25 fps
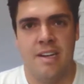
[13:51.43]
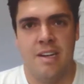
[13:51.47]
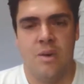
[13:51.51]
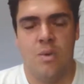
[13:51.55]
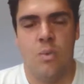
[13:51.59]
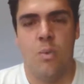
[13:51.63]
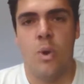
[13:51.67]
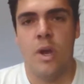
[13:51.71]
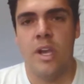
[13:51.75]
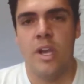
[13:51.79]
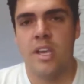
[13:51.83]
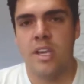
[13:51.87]

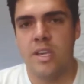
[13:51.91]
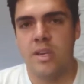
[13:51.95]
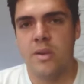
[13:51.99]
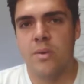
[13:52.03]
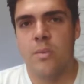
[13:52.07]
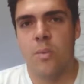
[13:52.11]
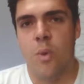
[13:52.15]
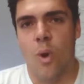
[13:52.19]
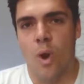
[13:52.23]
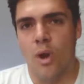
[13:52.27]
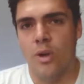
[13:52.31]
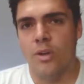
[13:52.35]
we
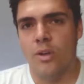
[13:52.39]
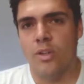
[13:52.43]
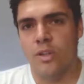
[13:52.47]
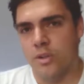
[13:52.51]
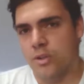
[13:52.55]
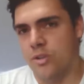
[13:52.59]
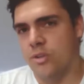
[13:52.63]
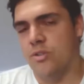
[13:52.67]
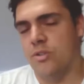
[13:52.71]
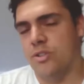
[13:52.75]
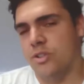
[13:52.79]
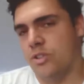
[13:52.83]
want
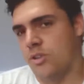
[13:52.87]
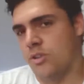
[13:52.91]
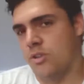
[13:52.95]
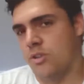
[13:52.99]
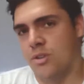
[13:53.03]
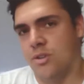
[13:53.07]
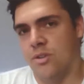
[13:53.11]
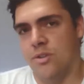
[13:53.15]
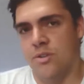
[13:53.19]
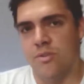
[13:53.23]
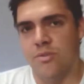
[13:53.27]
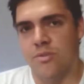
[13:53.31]
you
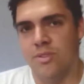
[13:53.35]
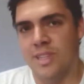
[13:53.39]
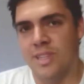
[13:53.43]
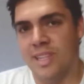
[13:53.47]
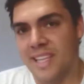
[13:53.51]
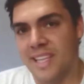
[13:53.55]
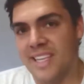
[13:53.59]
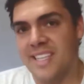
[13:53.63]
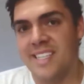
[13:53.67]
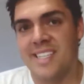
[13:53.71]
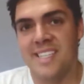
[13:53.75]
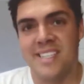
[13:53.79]
to
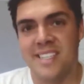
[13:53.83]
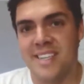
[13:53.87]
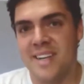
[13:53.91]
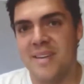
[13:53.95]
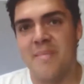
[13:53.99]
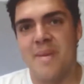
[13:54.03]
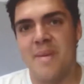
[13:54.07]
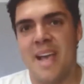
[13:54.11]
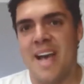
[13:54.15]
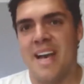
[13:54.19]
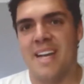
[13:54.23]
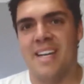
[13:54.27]
lease them
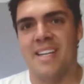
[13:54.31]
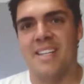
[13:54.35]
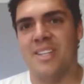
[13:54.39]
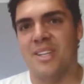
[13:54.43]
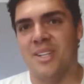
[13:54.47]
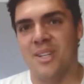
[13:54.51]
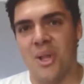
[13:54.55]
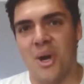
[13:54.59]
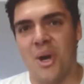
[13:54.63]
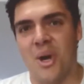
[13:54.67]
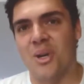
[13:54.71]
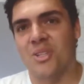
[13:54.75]
out in the
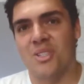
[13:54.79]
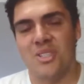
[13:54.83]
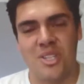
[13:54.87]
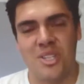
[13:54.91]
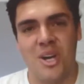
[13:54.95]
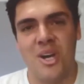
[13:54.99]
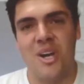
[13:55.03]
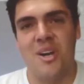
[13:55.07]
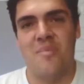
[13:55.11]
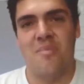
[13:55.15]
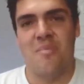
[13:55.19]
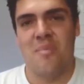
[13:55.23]

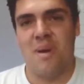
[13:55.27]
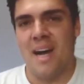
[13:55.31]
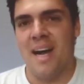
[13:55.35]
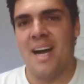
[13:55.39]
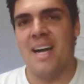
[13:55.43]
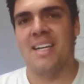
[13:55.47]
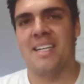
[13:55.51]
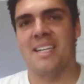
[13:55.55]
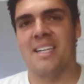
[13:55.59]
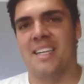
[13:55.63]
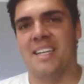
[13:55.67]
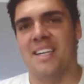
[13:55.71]
long-term
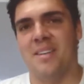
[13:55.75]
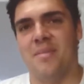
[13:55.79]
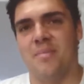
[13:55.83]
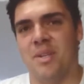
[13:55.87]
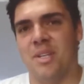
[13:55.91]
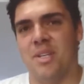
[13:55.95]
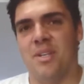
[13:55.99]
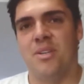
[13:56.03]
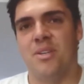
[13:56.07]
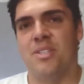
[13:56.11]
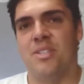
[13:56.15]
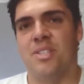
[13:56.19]
market,
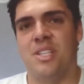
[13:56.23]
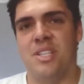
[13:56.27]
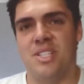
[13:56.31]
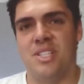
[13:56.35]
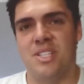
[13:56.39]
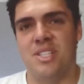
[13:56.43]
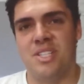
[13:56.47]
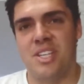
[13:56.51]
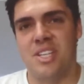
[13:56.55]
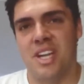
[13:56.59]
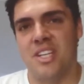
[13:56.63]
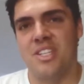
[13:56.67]
because
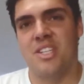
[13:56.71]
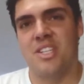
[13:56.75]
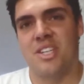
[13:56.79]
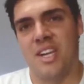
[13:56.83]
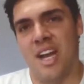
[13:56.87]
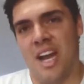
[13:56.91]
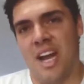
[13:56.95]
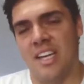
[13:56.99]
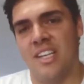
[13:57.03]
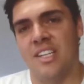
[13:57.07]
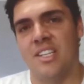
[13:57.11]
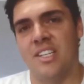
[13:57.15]
there's such an
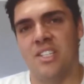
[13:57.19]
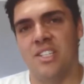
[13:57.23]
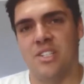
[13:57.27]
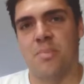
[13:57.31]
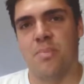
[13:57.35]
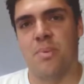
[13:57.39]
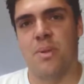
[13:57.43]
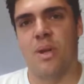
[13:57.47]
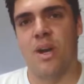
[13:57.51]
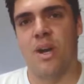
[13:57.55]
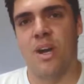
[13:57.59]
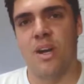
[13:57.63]

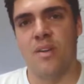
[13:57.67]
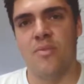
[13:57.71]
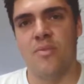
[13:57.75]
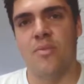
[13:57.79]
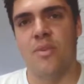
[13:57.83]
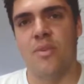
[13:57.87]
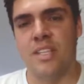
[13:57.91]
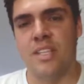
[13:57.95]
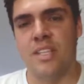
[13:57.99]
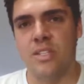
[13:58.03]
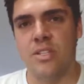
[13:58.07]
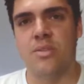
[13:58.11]
undersupply of
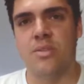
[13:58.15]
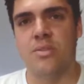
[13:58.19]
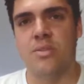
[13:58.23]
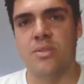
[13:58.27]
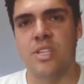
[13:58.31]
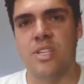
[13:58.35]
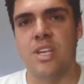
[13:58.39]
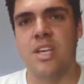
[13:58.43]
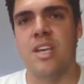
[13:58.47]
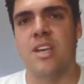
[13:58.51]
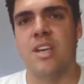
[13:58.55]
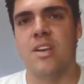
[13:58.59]
rentals
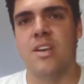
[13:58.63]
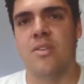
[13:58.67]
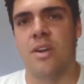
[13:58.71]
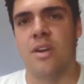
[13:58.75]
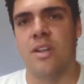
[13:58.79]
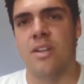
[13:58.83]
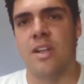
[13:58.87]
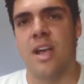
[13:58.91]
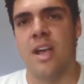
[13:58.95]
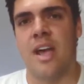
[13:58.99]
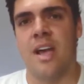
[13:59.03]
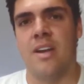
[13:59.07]
here
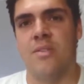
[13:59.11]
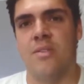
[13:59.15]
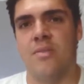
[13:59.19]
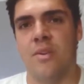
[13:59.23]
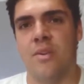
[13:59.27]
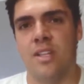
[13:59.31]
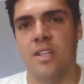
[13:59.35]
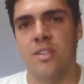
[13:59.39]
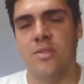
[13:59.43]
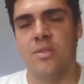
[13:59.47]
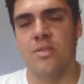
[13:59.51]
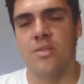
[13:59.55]
and a
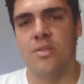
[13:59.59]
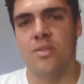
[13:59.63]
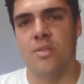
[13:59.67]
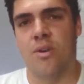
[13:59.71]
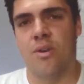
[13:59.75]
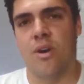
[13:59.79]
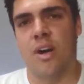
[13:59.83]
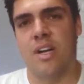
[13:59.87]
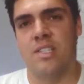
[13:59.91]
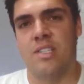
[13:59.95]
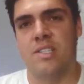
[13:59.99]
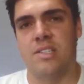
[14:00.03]
rental
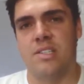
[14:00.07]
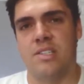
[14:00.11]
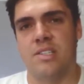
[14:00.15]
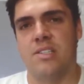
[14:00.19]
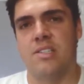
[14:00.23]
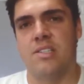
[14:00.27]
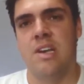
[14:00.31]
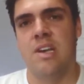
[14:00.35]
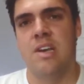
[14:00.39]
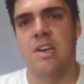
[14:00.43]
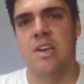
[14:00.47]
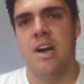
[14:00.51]

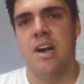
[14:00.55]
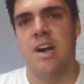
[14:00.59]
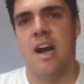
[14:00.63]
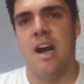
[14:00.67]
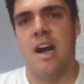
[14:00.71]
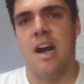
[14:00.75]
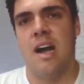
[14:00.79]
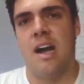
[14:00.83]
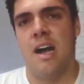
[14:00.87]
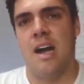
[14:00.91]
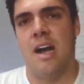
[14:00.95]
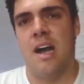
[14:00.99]
crisis.
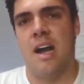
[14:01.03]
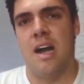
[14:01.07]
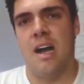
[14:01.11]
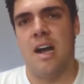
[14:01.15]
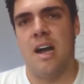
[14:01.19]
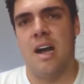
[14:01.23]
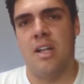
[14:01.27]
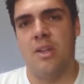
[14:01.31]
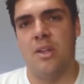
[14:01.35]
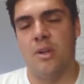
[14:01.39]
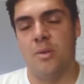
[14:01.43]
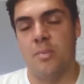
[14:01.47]

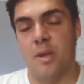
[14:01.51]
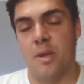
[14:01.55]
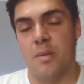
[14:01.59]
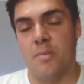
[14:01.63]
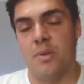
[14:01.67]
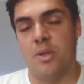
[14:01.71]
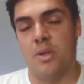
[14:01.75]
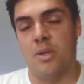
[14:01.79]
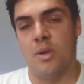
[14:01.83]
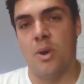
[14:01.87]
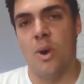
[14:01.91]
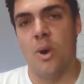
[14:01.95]
A lot of
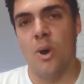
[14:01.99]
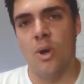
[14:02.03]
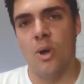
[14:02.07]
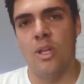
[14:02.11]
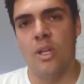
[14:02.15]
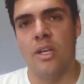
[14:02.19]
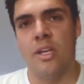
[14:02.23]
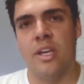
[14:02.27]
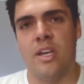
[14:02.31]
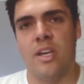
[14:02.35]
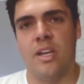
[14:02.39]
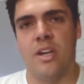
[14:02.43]
people are
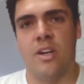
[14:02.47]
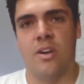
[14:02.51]
calling it,